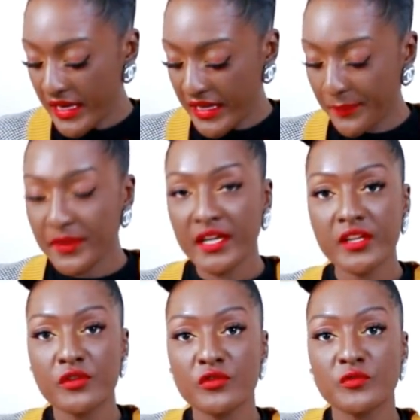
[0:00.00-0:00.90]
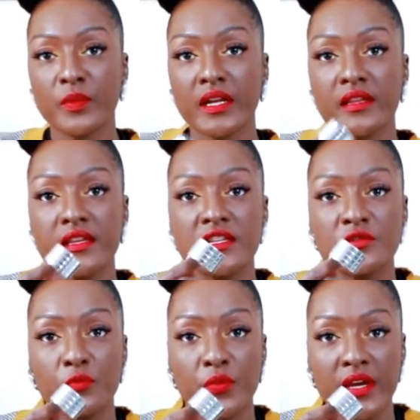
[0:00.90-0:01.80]
and I'm gonna use one of
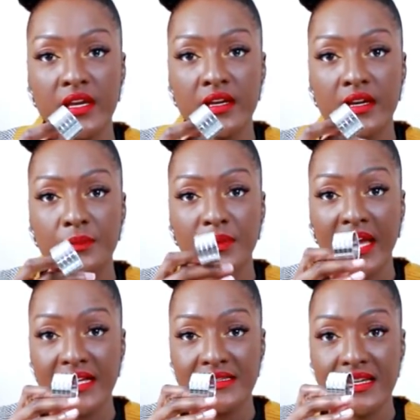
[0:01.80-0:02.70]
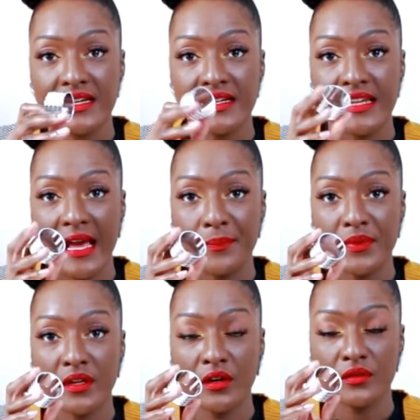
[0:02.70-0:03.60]
these ring plastic
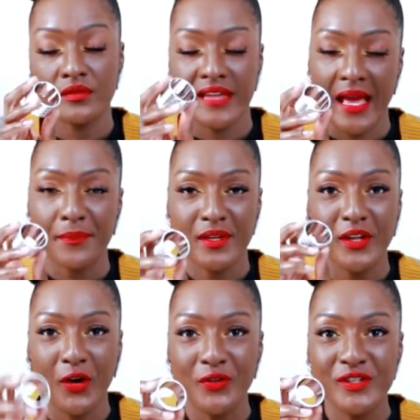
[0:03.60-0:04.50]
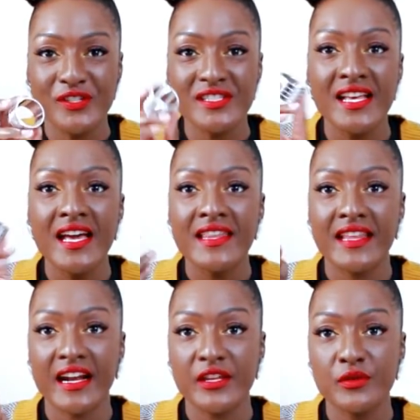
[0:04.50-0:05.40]
napkin holders
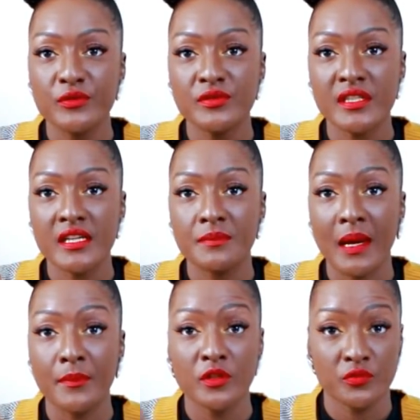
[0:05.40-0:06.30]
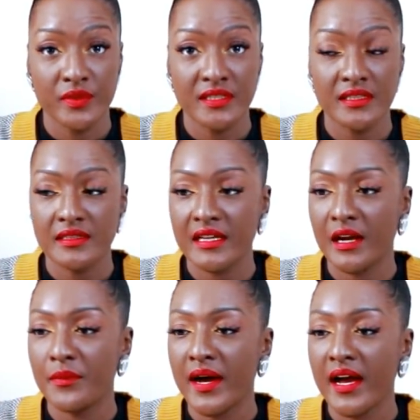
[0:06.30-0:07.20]
that I used in my most recent
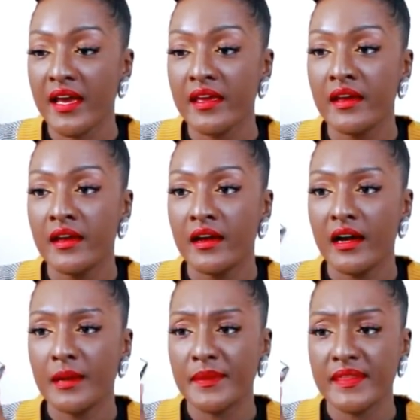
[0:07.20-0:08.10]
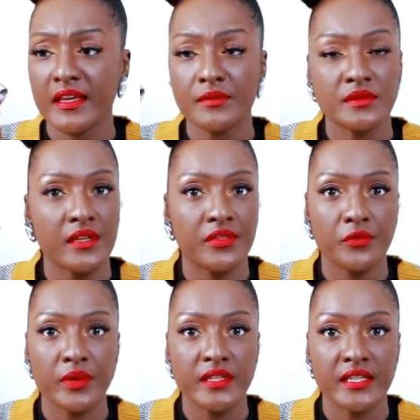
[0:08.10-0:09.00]
DIY. I think it was a
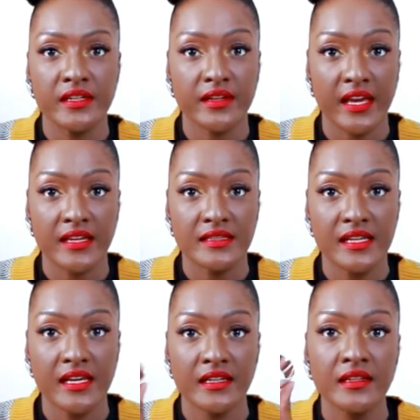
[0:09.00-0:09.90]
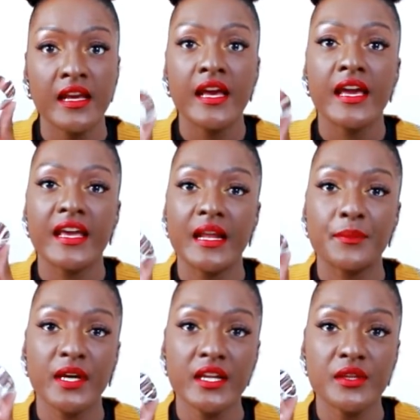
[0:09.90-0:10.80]
3-tier cake stand, and
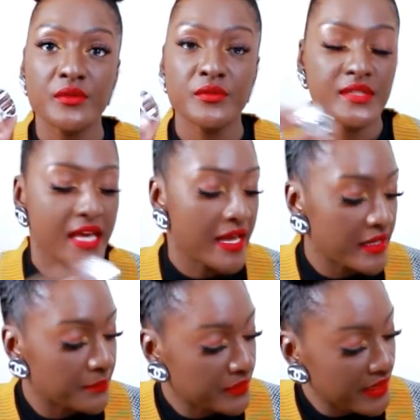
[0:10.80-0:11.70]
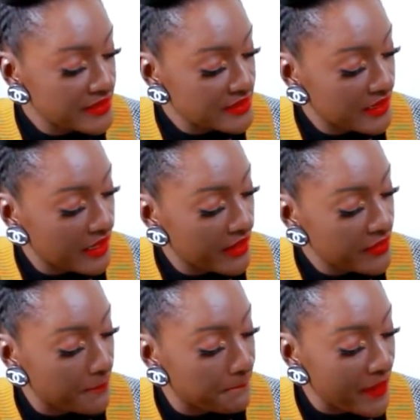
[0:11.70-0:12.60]
I'm gonna use that and place it on
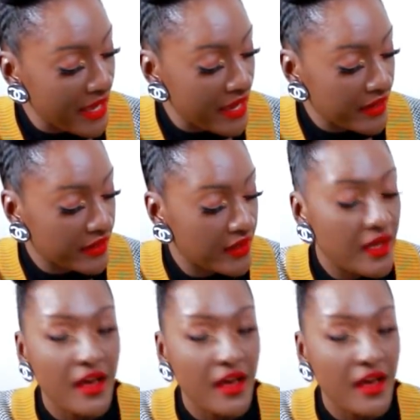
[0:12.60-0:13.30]
the back